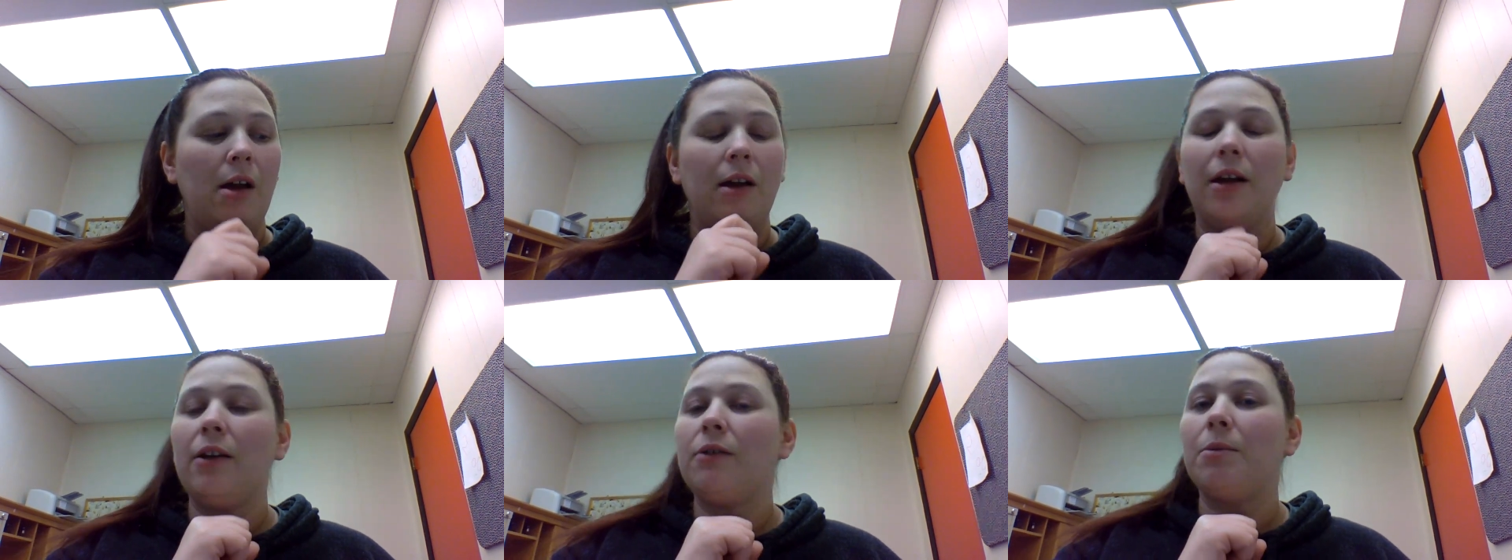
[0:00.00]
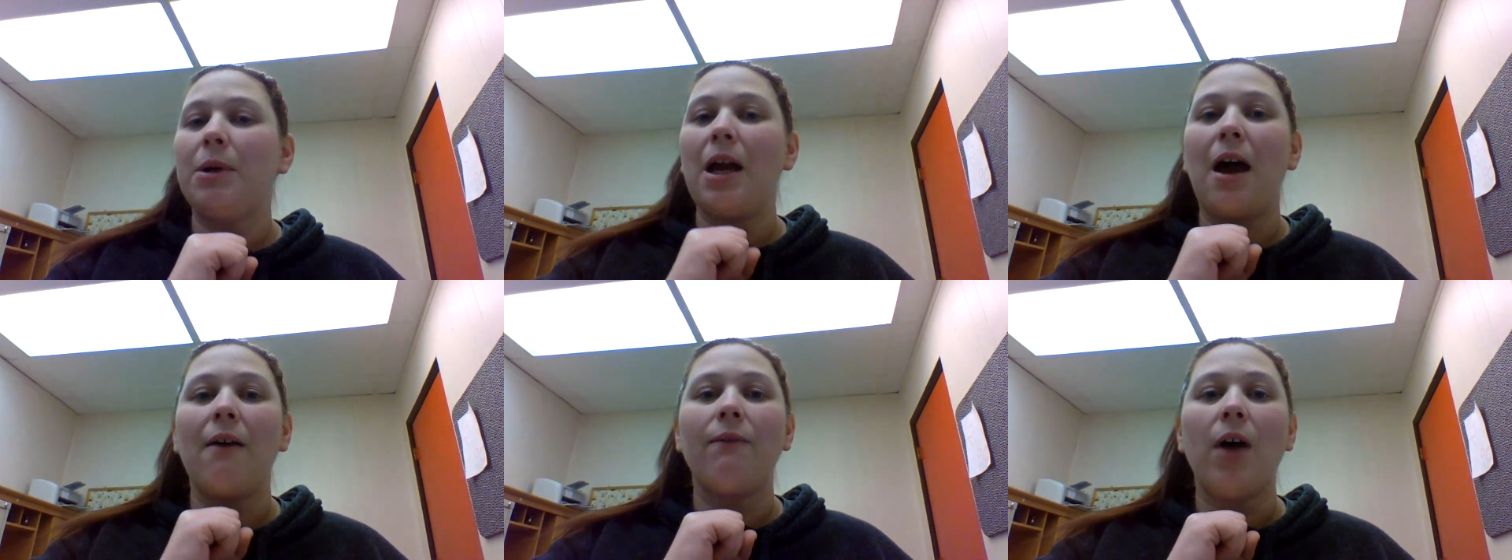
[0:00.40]
Next we
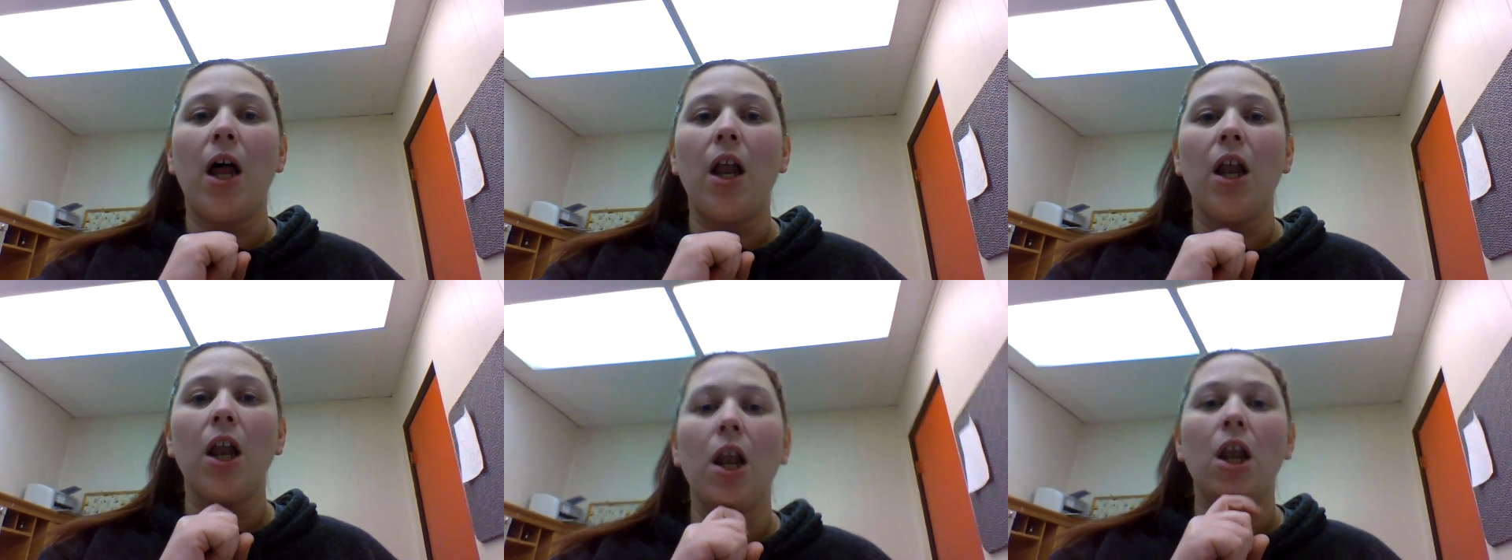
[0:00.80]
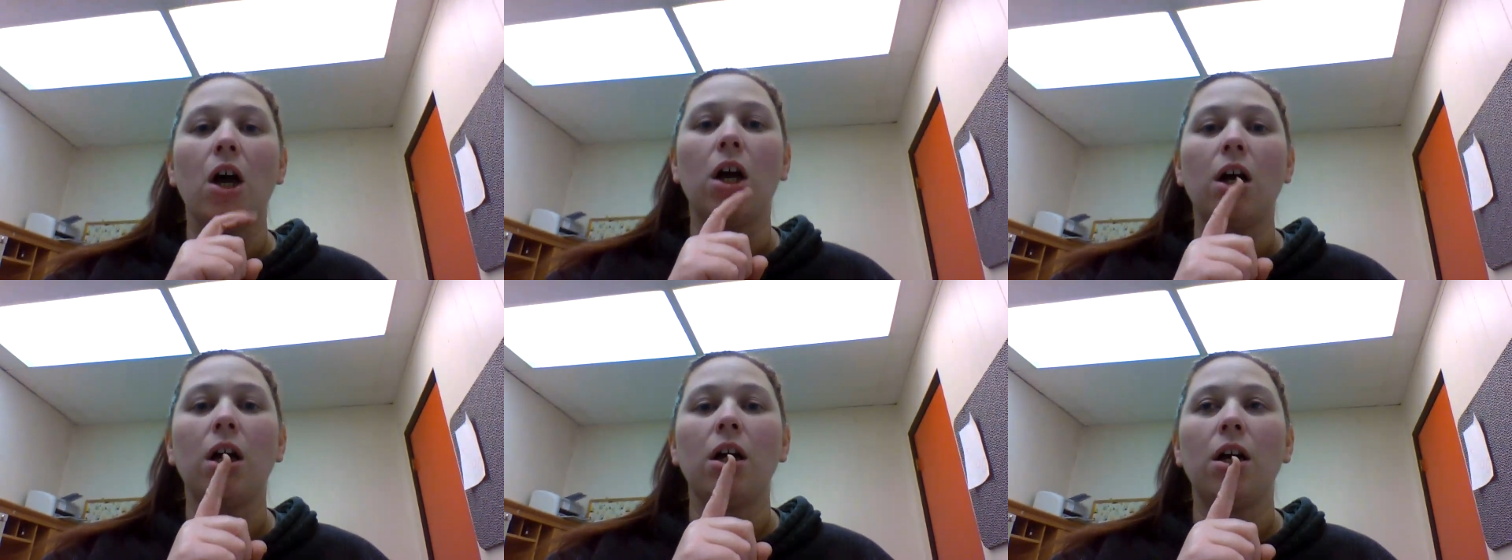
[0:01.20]
have
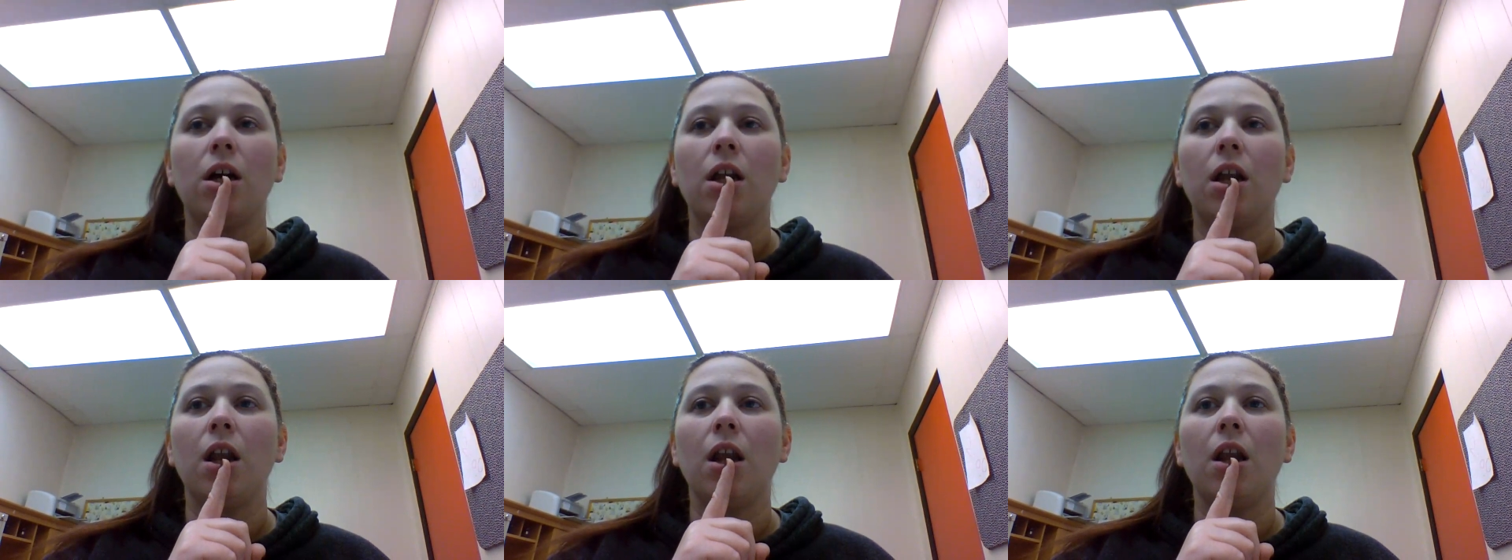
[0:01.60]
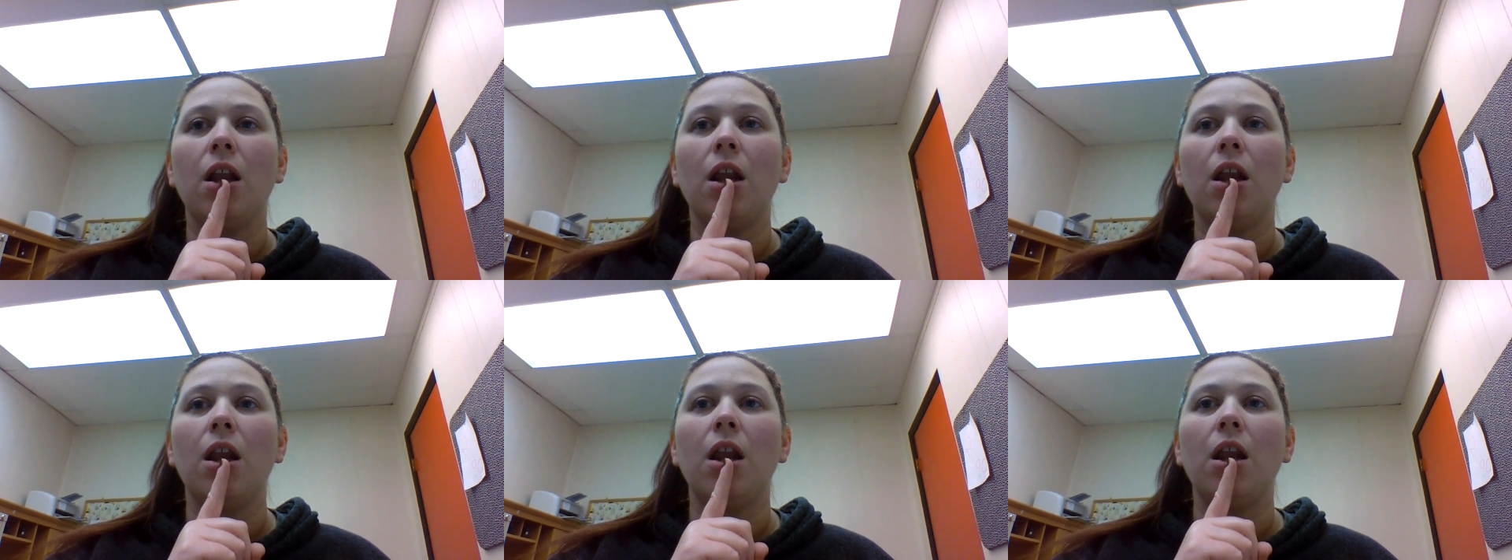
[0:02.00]
look.
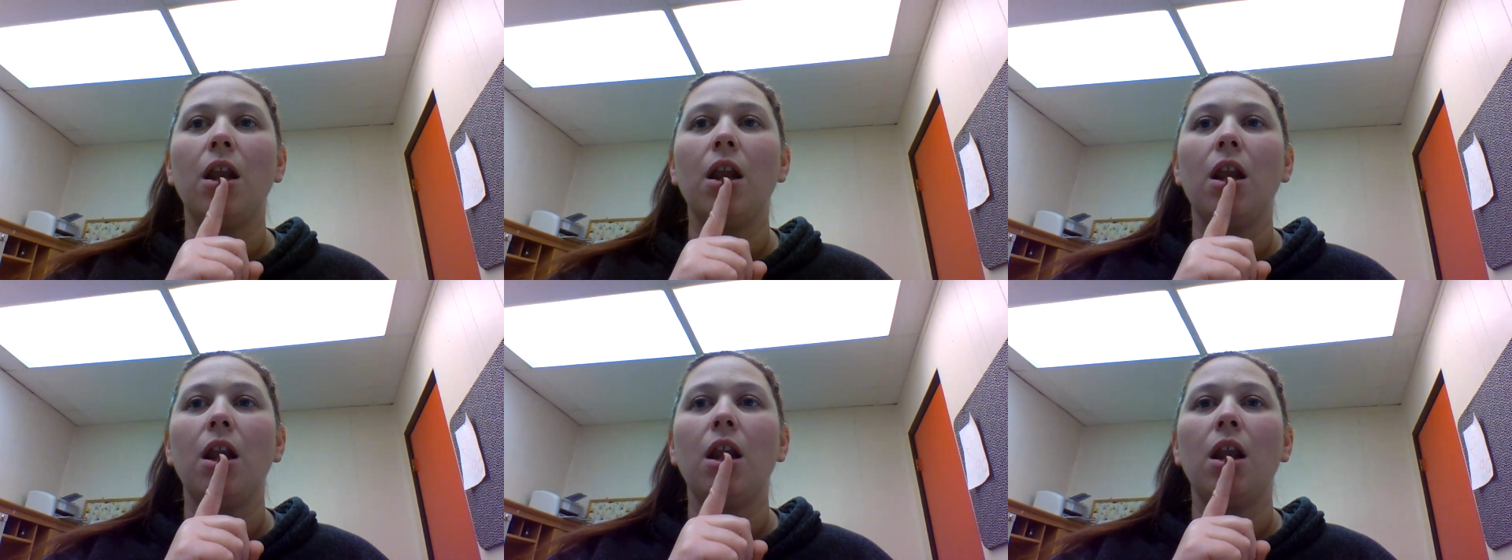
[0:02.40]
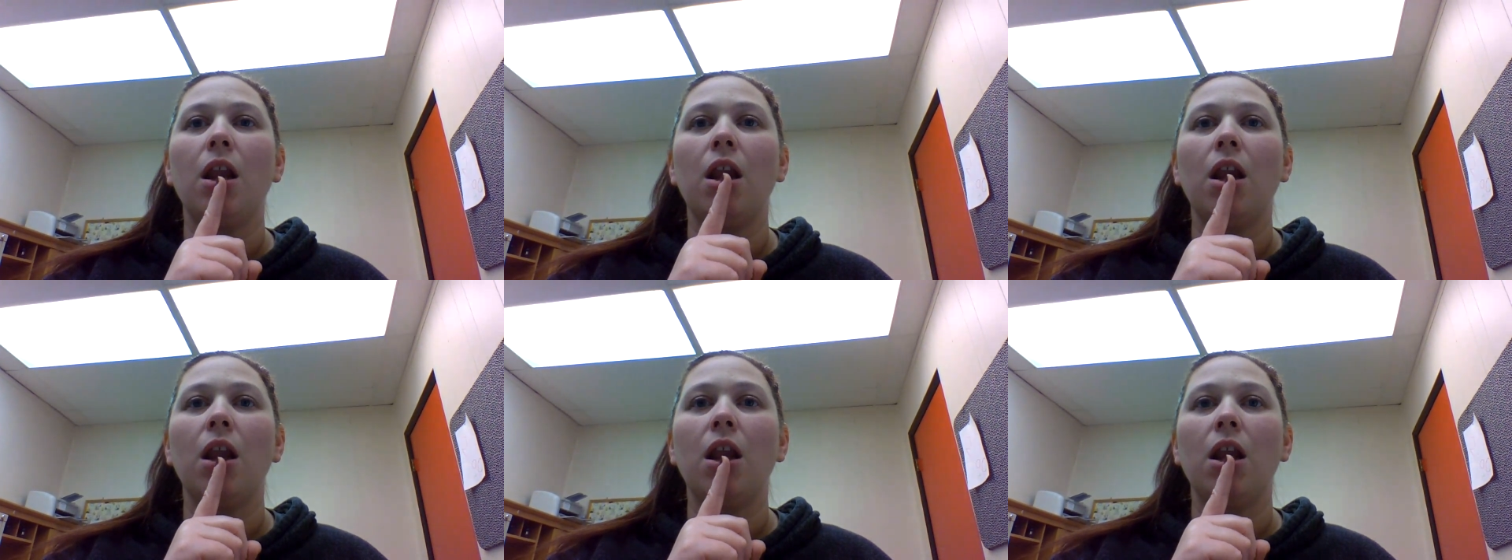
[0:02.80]

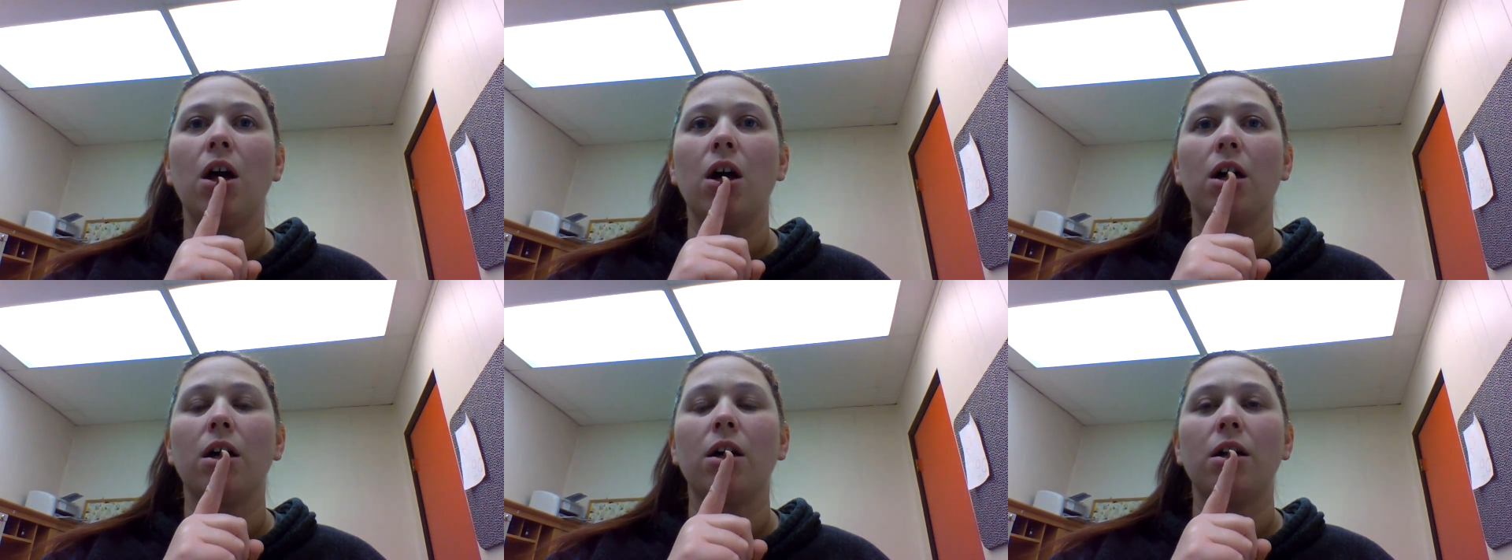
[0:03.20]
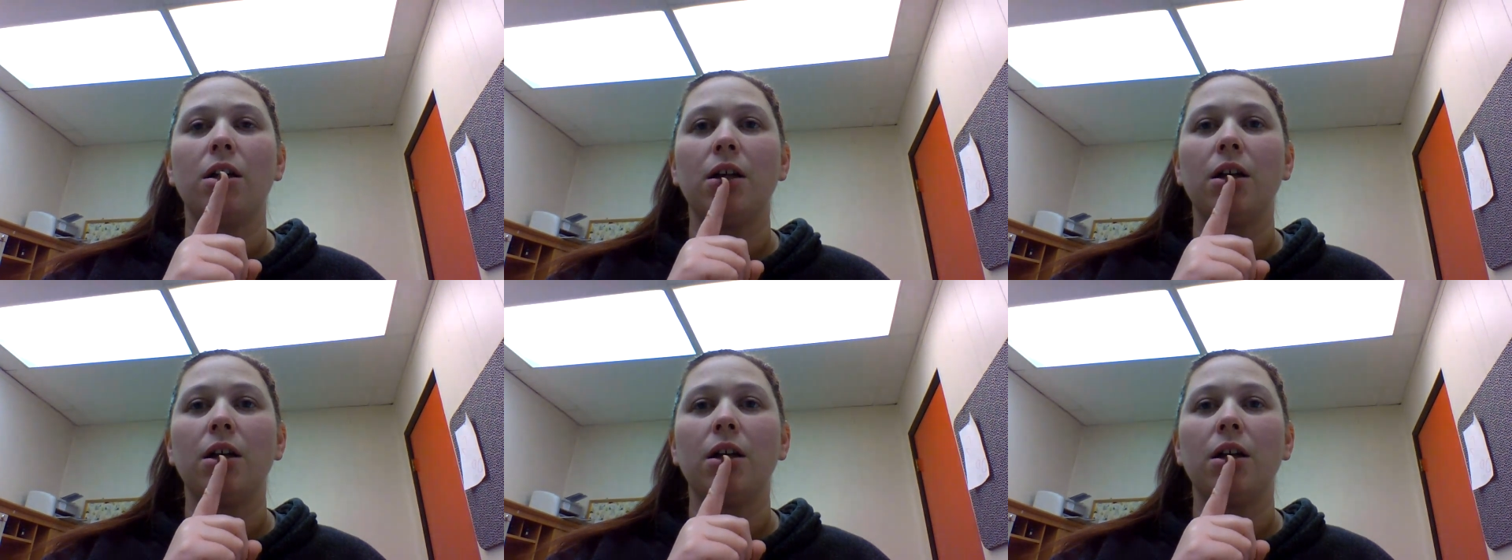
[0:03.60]
Look.